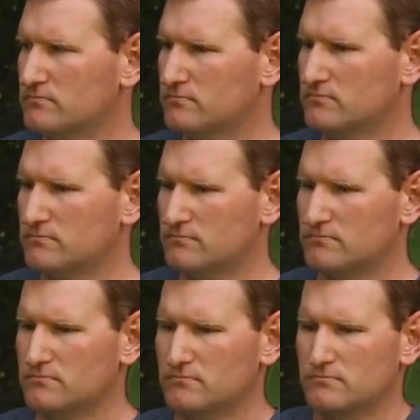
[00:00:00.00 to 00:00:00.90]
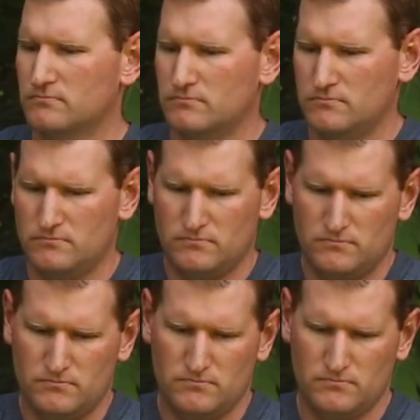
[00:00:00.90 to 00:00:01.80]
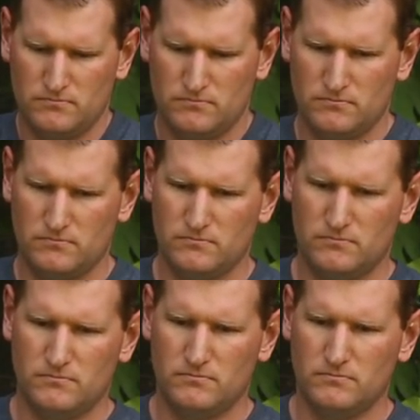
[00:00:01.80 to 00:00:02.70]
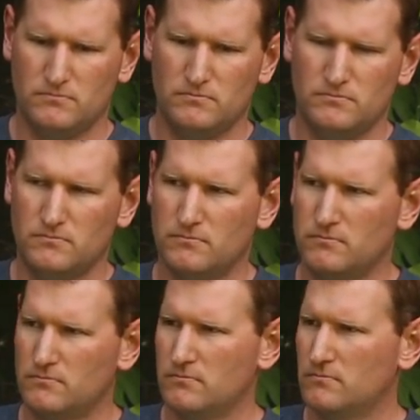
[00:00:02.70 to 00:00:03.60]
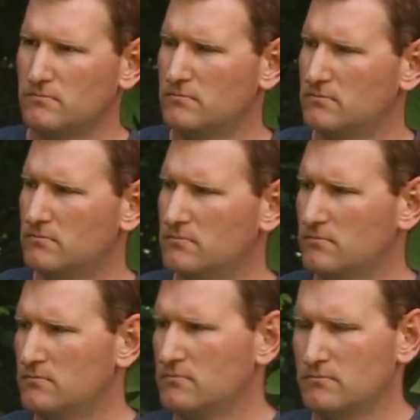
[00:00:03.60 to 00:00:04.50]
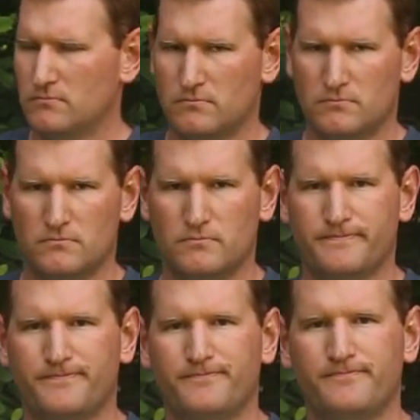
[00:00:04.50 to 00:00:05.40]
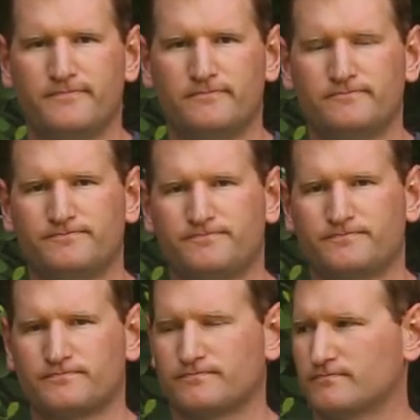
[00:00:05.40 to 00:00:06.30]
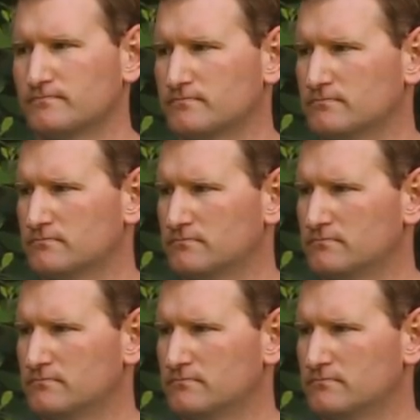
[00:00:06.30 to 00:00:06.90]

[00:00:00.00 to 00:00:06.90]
The person shown says nothing.